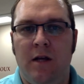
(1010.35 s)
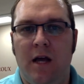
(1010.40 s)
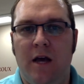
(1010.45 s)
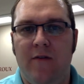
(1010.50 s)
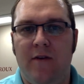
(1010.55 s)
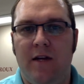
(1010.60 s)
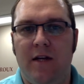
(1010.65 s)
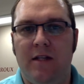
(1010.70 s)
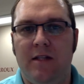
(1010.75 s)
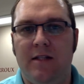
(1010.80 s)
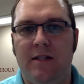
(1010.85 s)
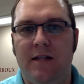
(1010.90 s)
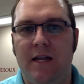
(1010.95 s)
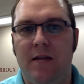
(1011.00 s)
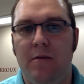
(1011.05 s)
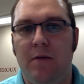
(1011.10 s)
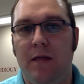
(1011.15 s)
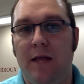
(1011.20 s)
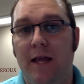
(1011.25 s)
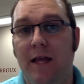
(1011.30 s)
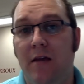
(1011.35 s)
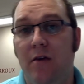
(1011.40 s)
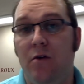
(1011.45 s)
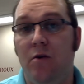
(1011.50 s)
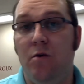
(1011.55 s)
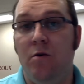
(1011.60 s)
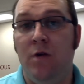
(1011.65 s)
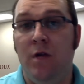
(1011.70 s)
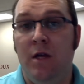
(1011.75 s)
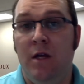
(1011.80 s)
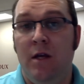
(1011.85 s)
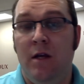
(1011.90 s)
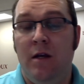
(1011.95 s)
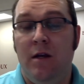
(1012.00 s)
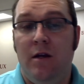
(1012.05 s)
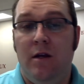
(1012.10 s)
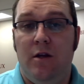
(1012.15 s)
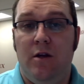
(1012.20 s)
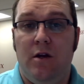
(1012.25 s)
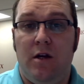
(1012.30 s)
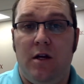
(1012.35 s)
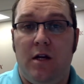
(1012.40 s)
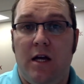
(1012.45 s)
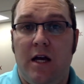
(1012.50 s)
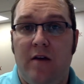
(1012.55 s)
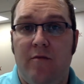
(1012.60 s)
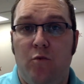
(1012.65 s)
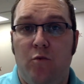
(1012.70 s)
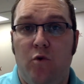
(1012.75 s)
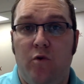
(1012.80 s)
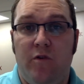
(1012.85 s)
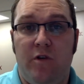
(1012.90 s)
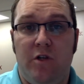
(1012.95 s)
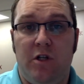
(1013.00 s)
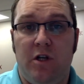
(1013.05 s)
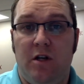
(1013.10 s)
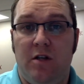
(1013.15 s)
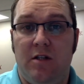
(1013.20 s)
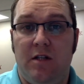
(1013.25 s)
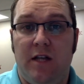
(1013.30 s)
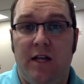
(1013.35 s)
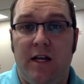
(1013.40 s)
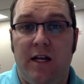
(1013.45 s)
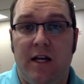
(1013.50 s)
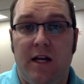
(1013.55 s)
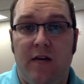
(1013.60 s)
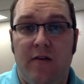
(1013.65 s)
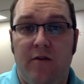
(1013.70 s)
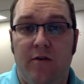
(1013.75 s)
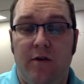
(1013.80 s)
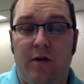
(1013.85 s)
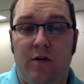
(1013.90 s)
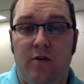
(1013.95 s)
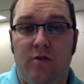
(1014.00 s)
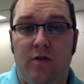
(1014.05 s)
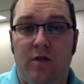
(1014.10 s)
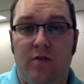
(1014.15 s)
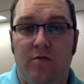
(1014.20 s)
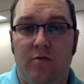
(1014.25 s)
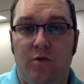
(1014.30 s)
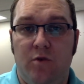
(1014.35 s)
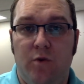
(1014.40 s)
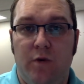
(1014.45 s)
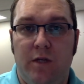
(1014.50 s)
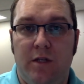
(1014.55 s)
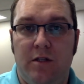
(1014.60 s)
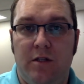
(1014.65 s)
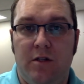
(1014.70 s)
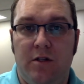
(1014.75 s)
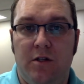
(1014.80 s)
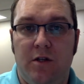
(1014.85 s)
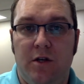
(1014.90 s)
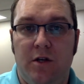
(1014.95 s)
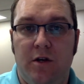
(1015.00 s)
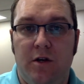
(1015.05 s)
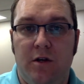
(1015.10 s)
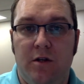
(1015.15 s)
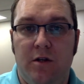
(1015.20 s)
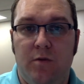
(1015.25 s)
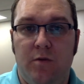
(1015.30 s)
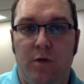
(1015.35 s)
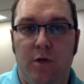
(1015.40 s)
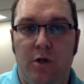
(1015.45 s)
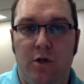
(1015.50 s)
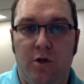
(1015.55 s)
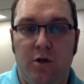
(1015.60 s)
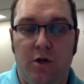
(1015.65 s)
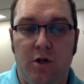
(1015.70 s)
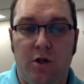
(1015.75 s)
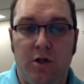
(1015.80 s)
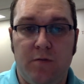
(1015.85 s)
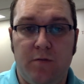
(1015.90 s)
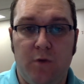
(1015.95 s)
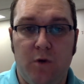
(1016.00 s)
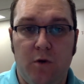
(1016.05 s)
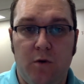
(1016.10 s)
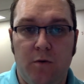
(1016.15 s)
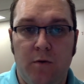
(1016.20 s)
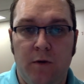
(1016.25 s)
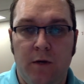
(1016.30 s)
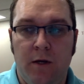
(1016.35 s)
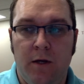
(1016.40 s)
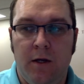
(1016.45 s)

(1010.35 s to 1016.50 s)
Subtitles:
Have an unstable ankle, you're going to have more of a chance of getting other injuries from twists and turns when you're doing your sport.